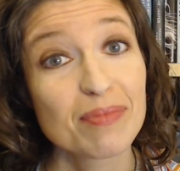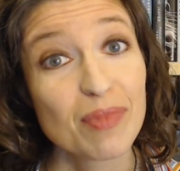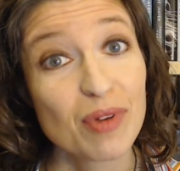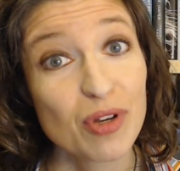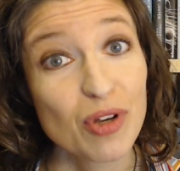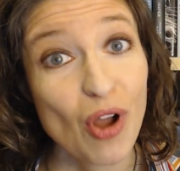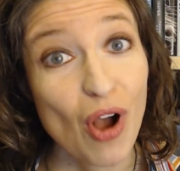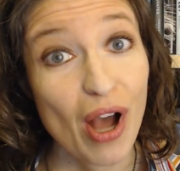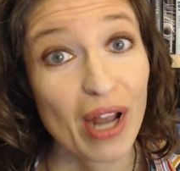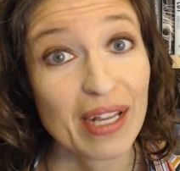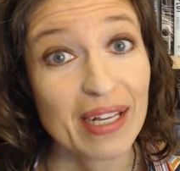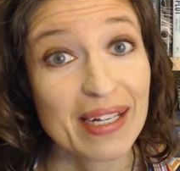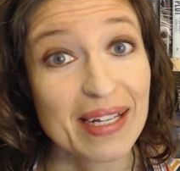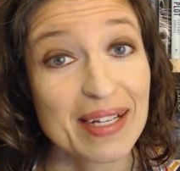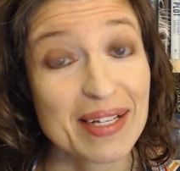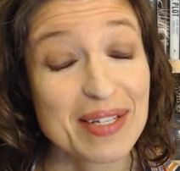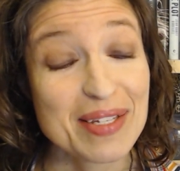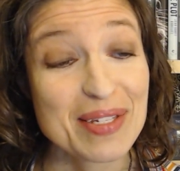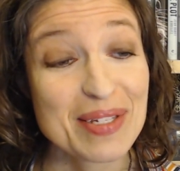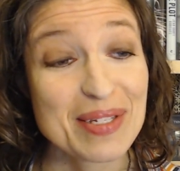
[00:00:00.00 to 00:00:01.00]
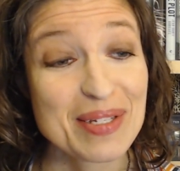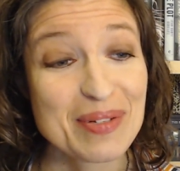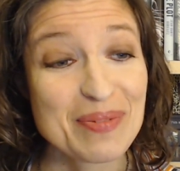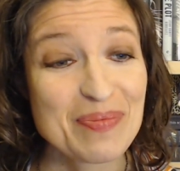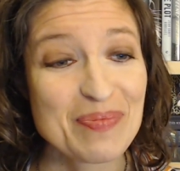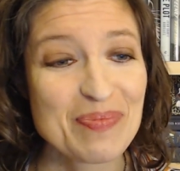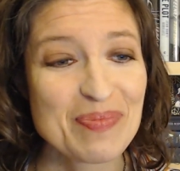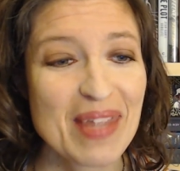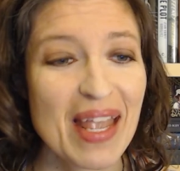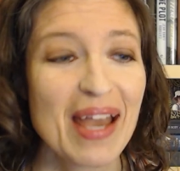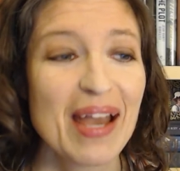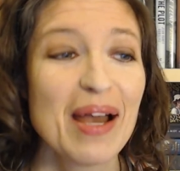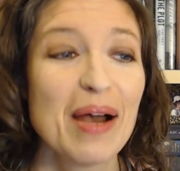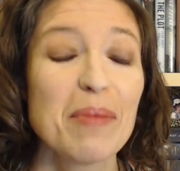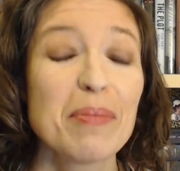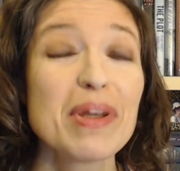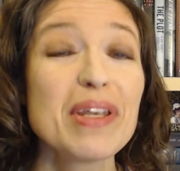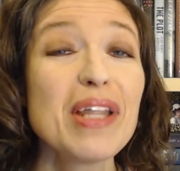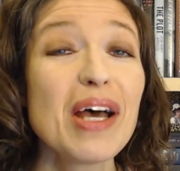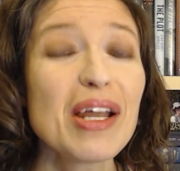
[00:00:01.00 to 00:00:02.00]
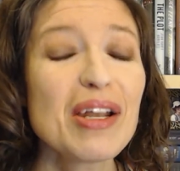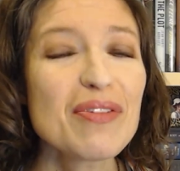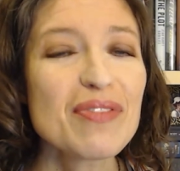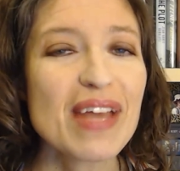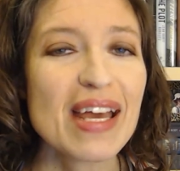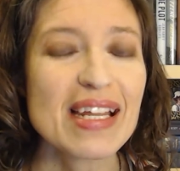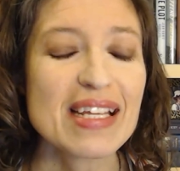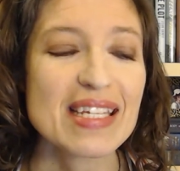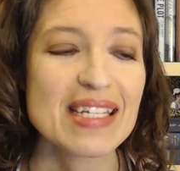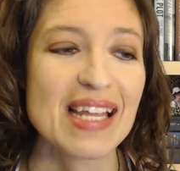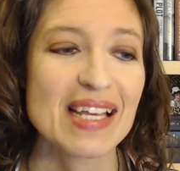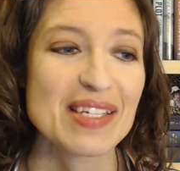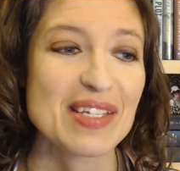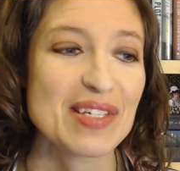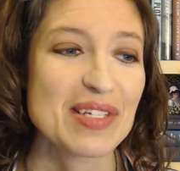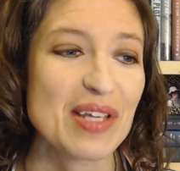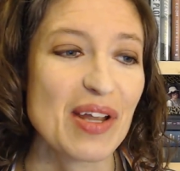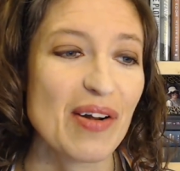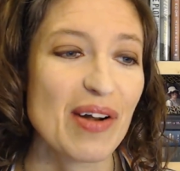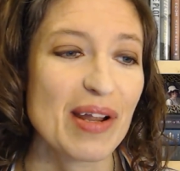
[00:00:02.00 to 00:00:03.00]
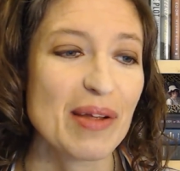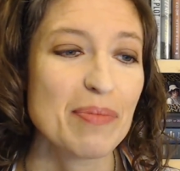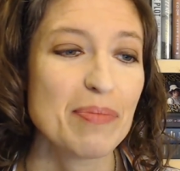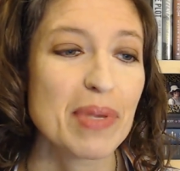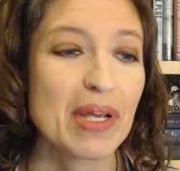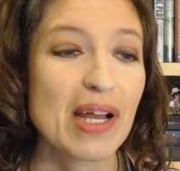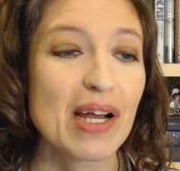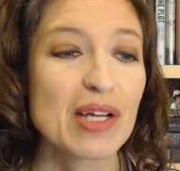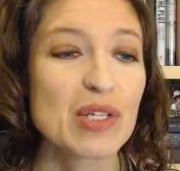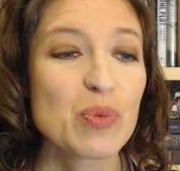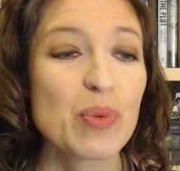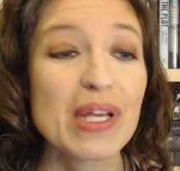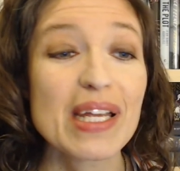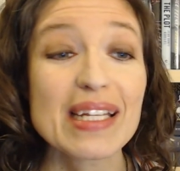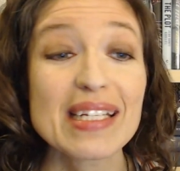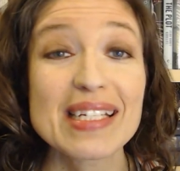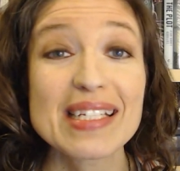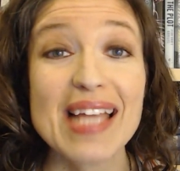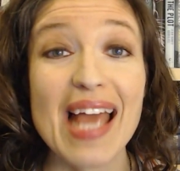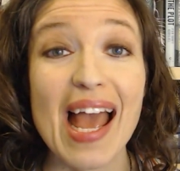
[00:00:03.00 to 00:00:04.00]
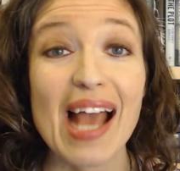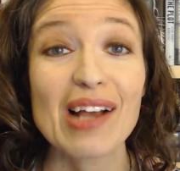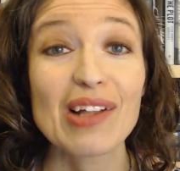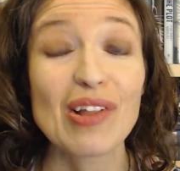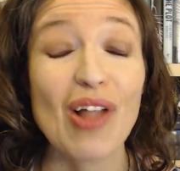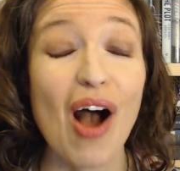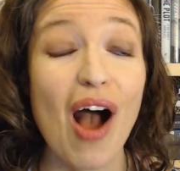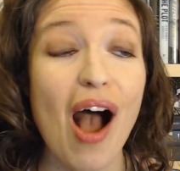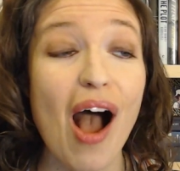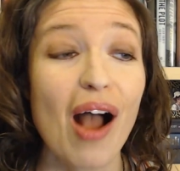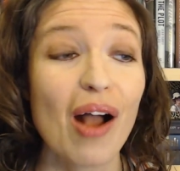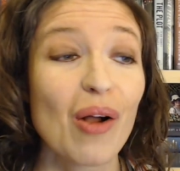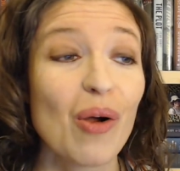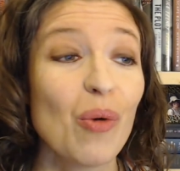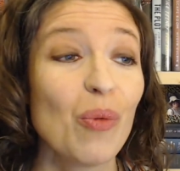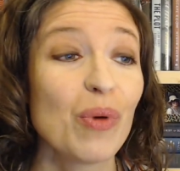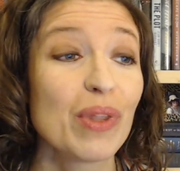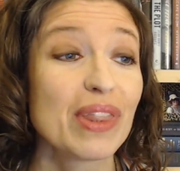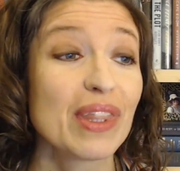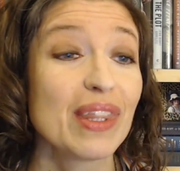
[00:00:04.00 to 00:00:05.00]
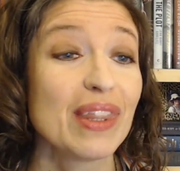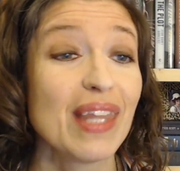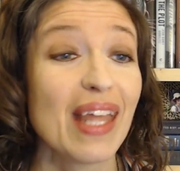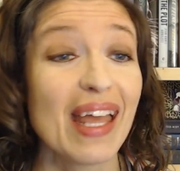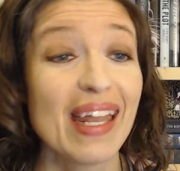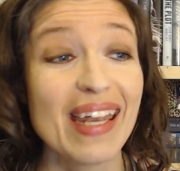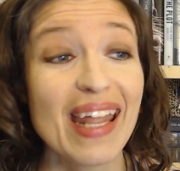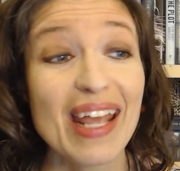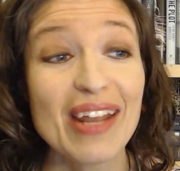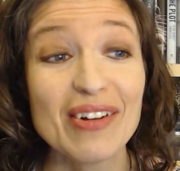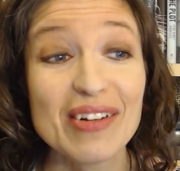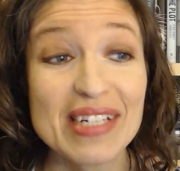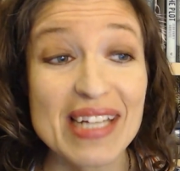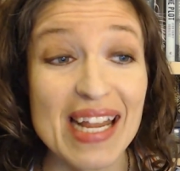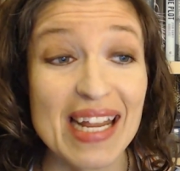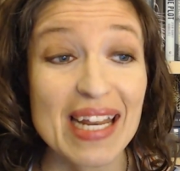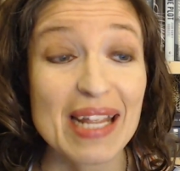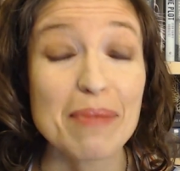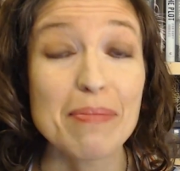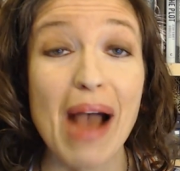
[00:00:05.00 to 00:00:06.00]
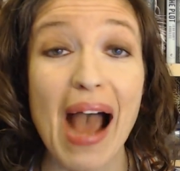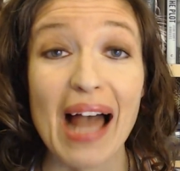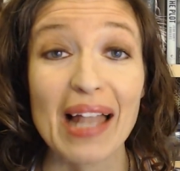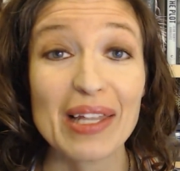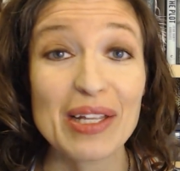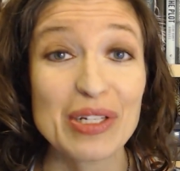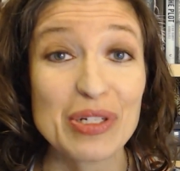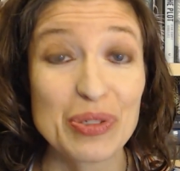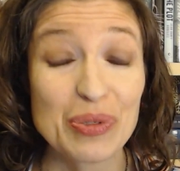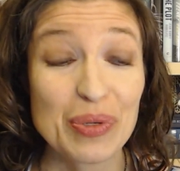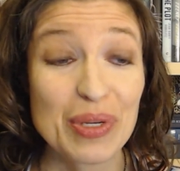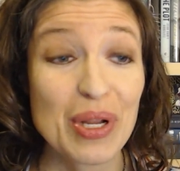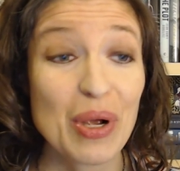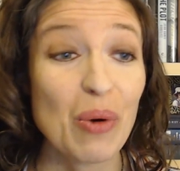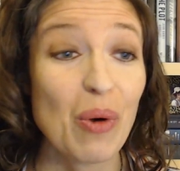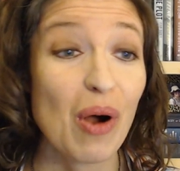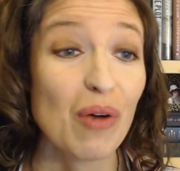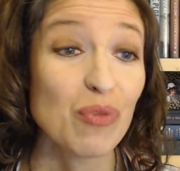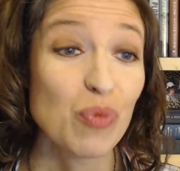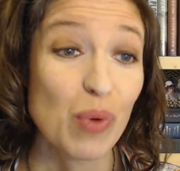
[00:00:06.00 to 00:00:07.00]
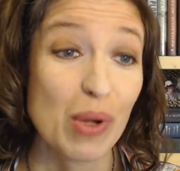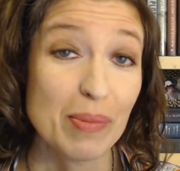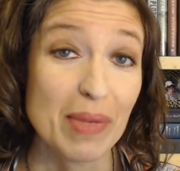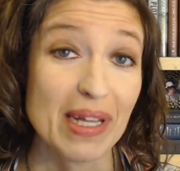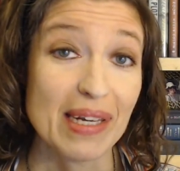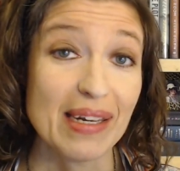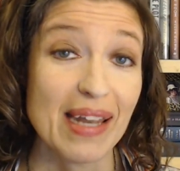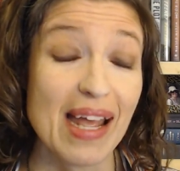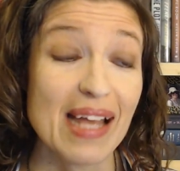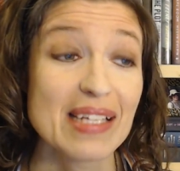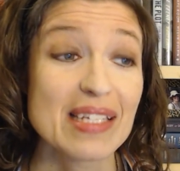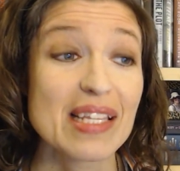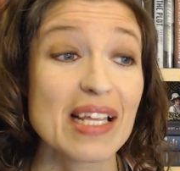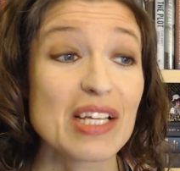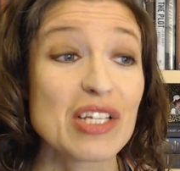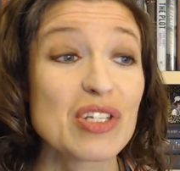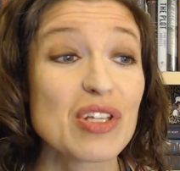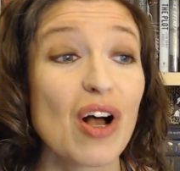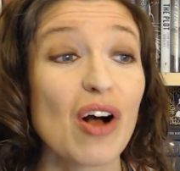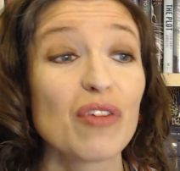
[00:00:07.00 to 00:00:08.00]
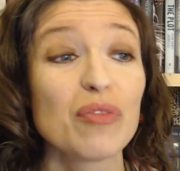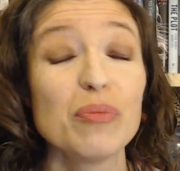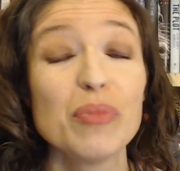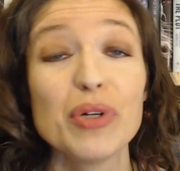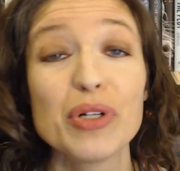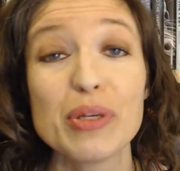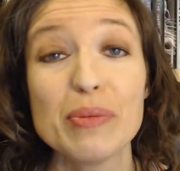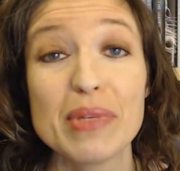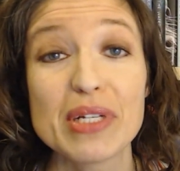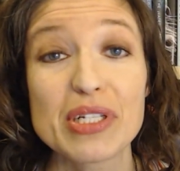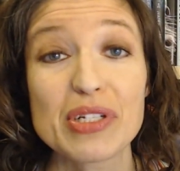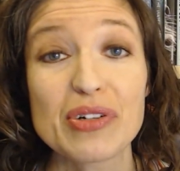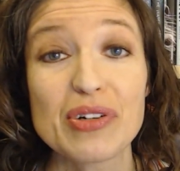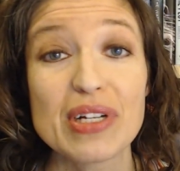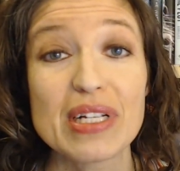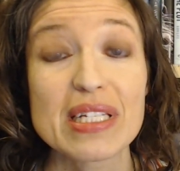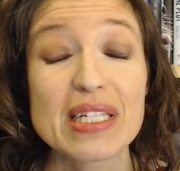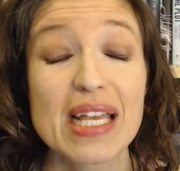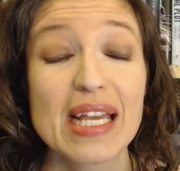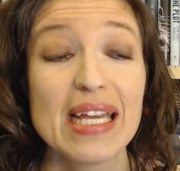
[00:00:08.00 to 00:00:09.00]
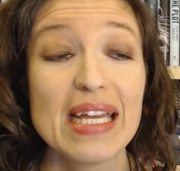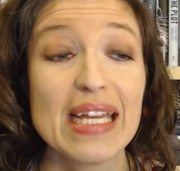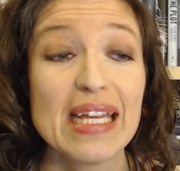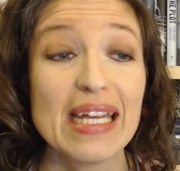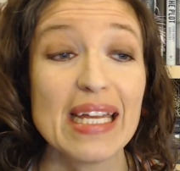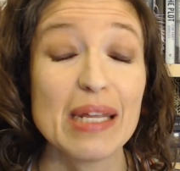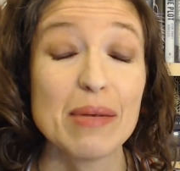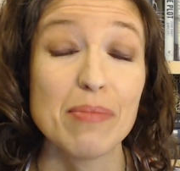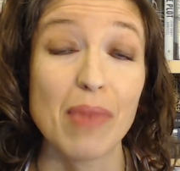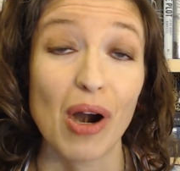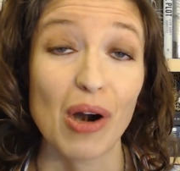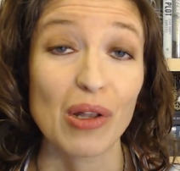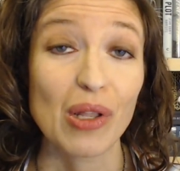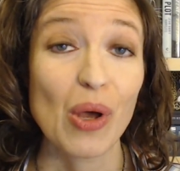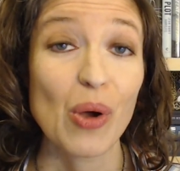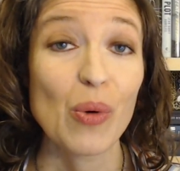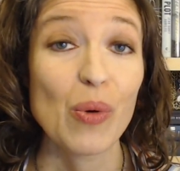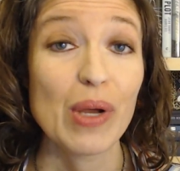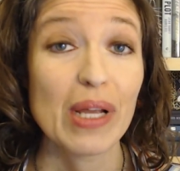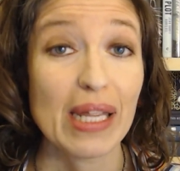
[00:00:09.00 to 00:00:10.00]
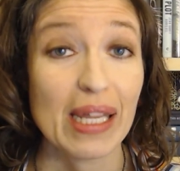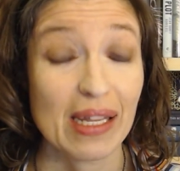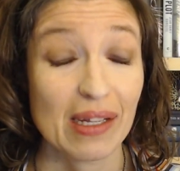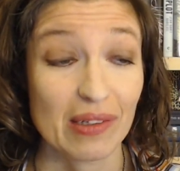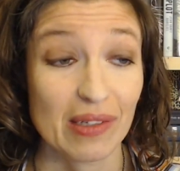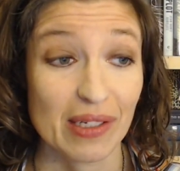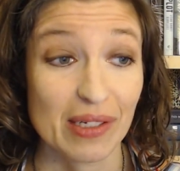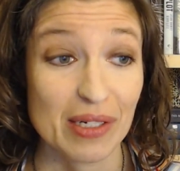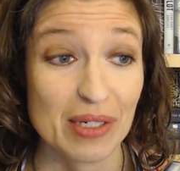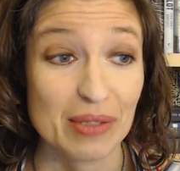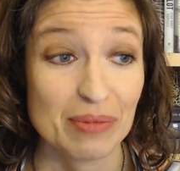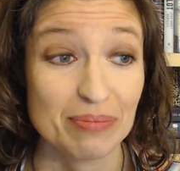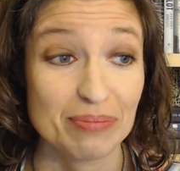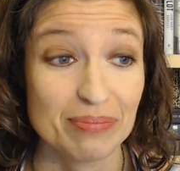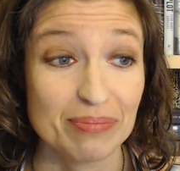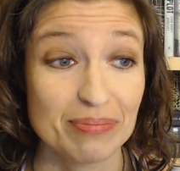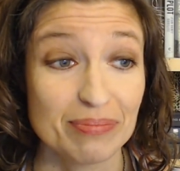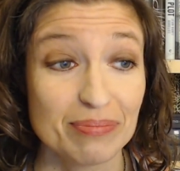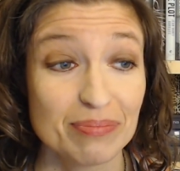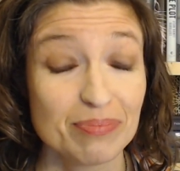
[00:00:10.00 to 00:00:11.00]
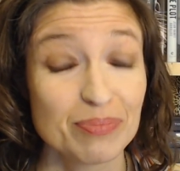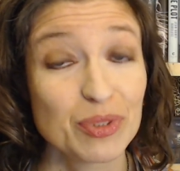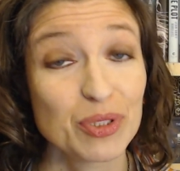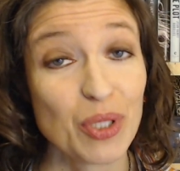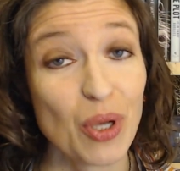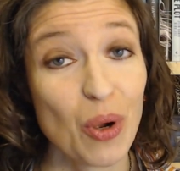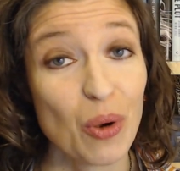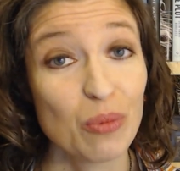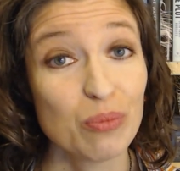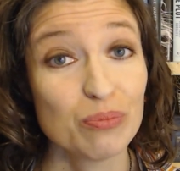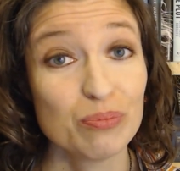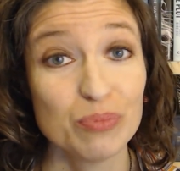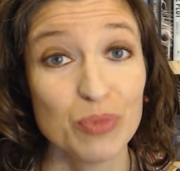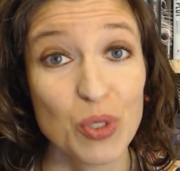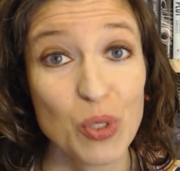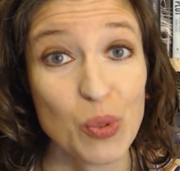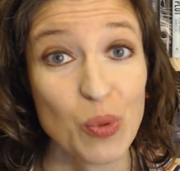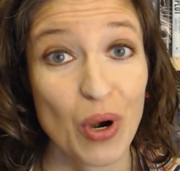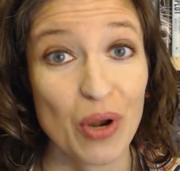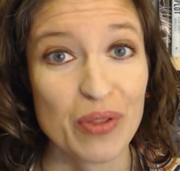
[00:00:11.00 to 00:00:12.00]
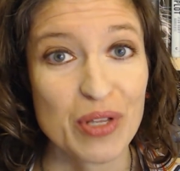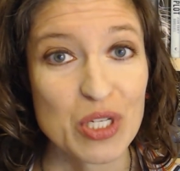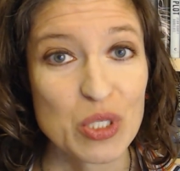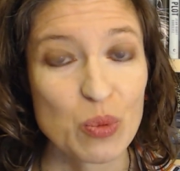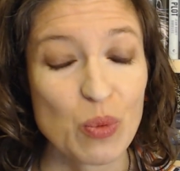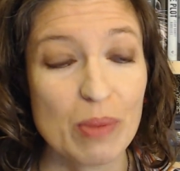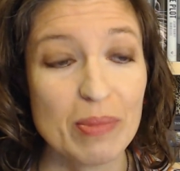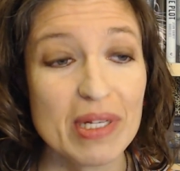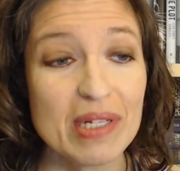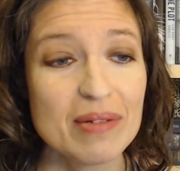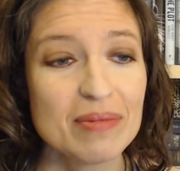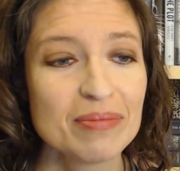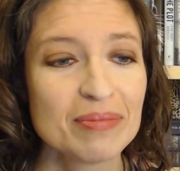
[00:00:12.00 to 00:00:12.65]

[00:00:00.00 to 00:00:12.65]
naughtiness, but none of that is necessary because we get to tag along with an entertaining motley trio of women as they solve murder mysteries in Marlow, England. So, who are these women?